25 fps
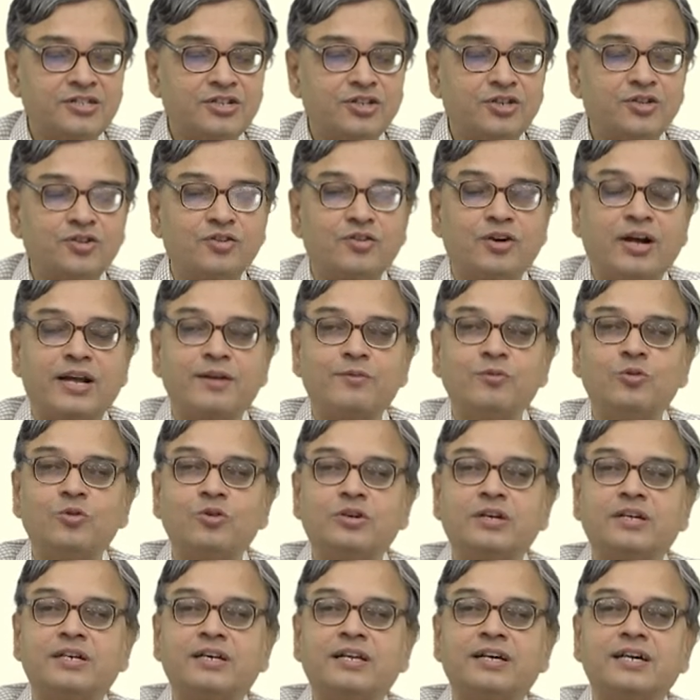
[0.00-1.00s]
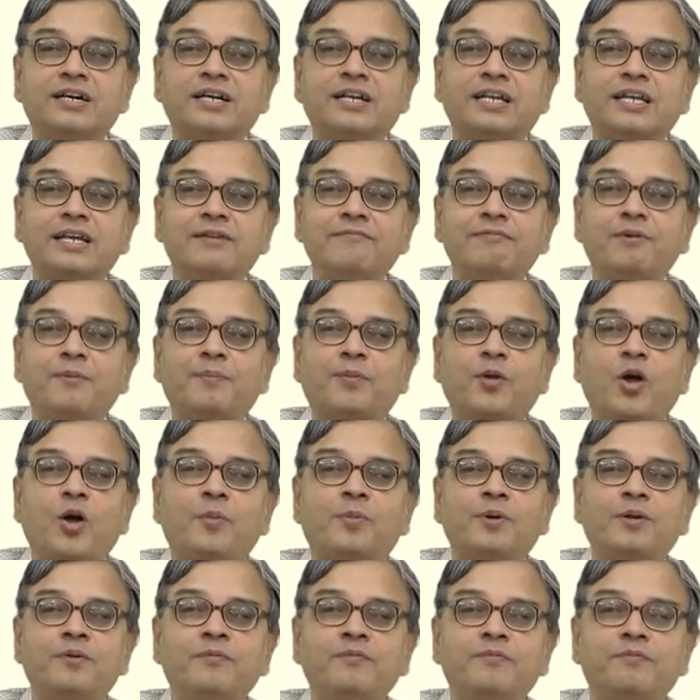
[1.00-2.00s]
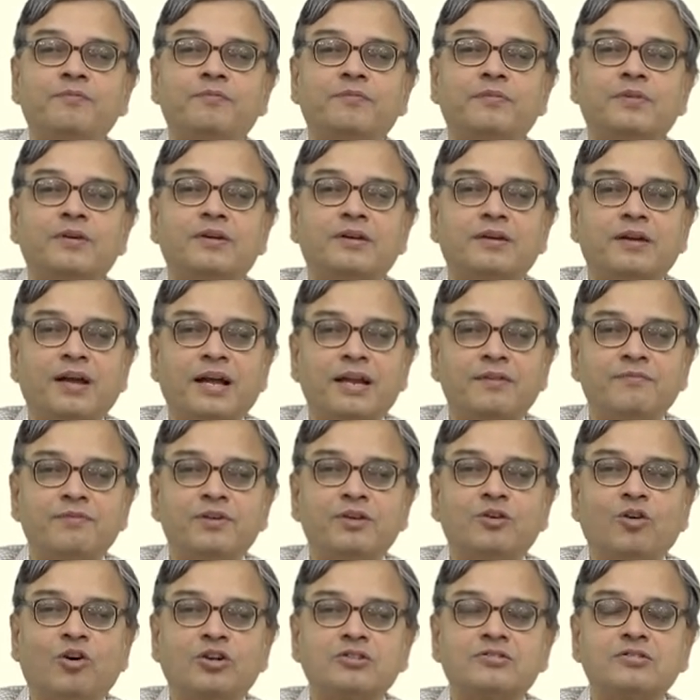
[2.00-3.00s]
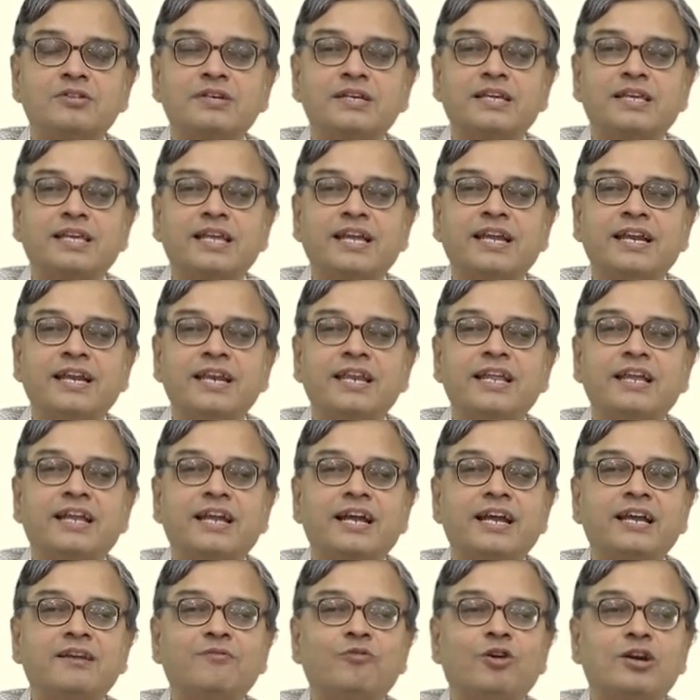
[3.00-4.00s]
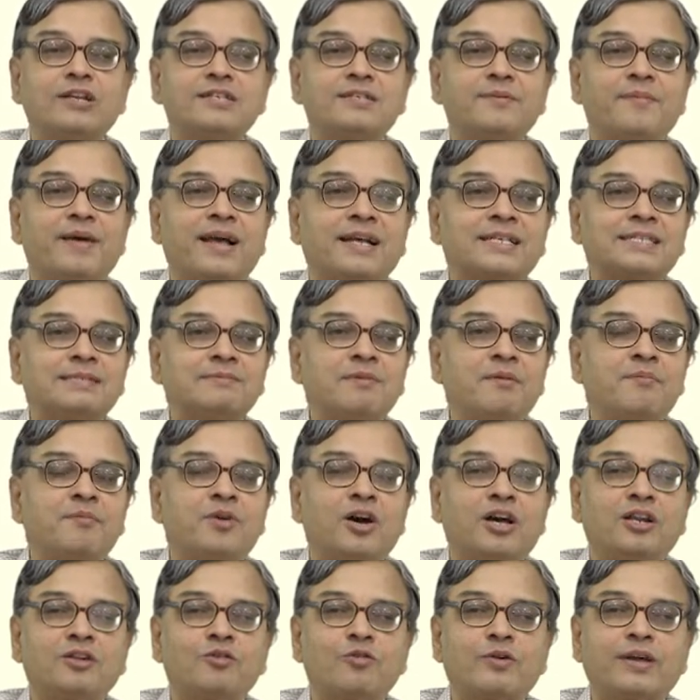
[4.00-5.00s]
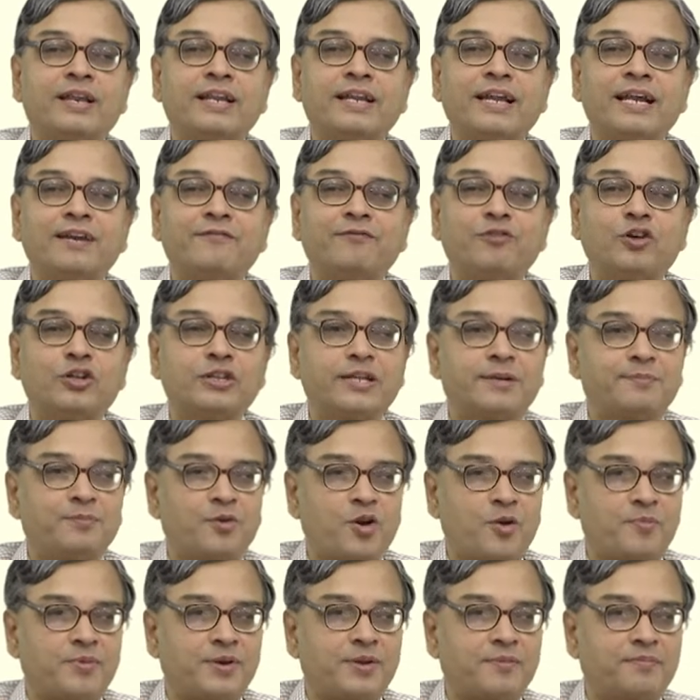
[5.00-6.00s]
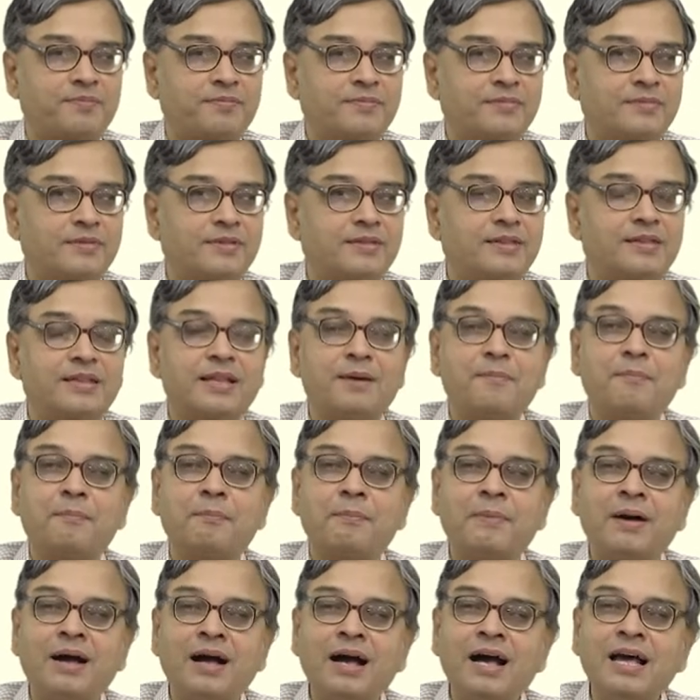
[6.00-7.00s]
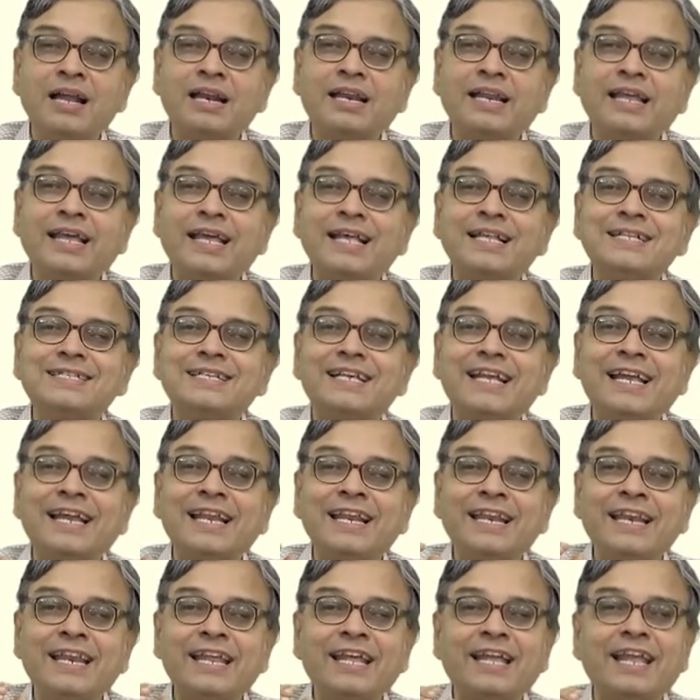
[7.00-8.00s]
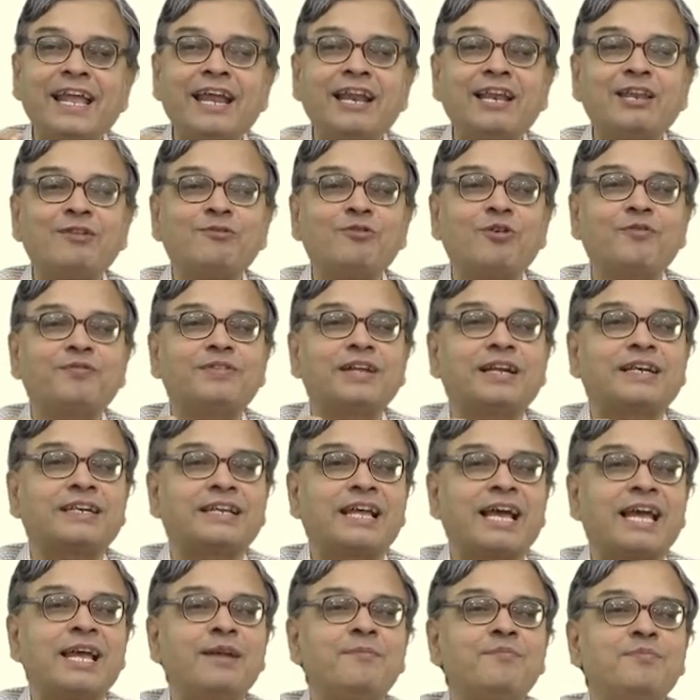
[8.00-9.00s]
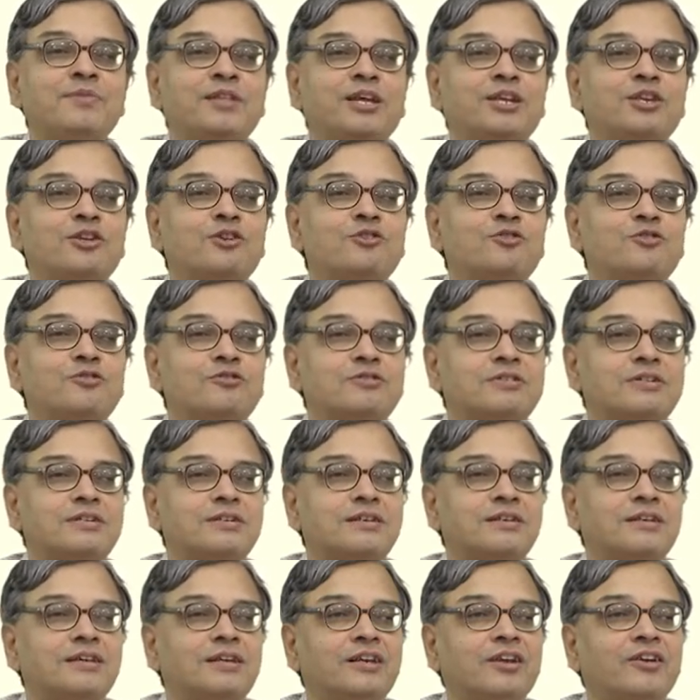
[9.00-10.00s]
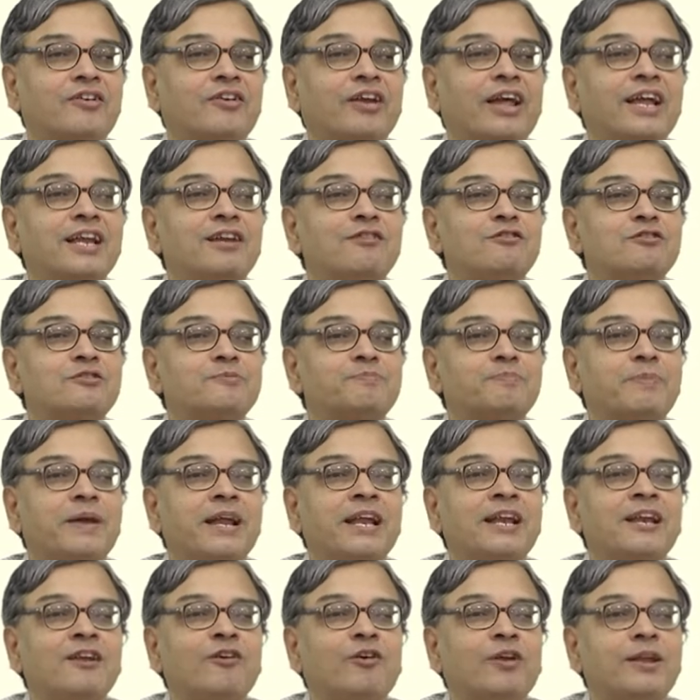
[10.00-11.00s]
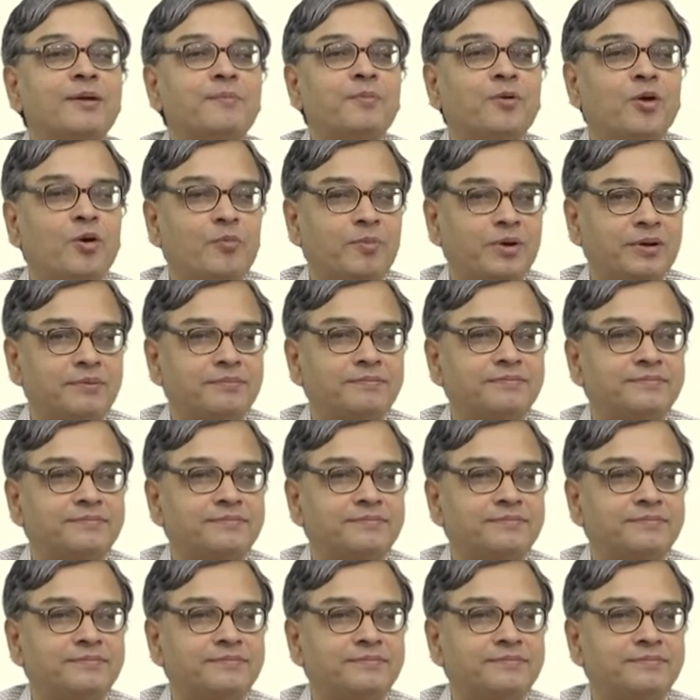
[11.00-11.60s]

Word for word: you know, I would uh, give a problem and we also indicate what is the maximum mark you can get for that problem. The mark is indicative of the time that you should try to spend on a problem.